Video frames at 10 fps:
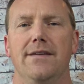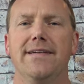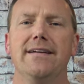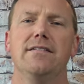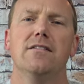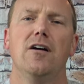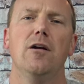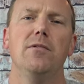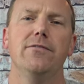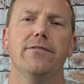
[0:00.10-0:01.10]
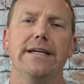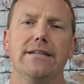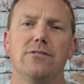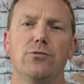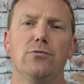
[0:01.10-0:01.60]
I've got another Harbor
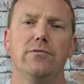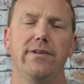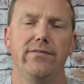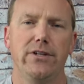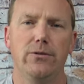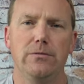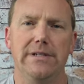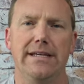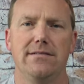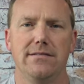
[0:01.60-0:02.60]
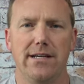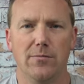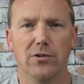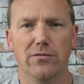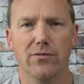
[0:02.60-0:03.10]
Freight tool review and
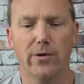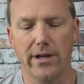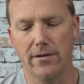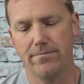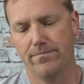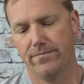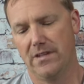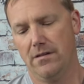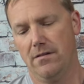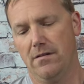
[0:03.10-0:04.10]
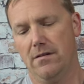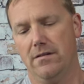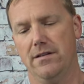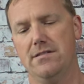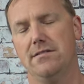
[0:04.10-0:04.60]
demo for you.
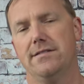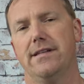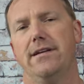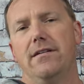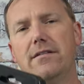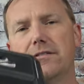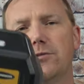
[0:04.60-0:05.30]
This is their